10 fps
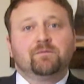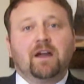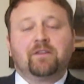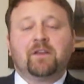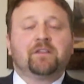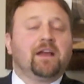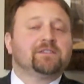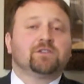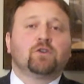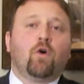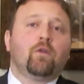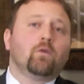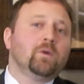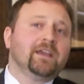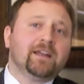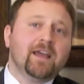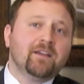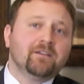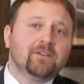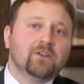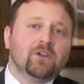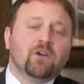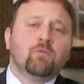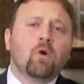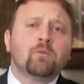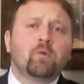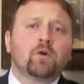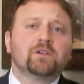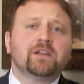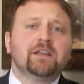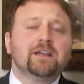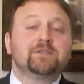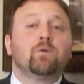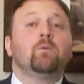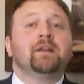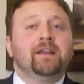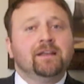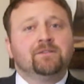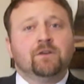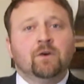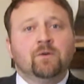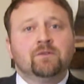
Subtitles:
I think that's a goal that we can hit. More importantly, it's one we need to.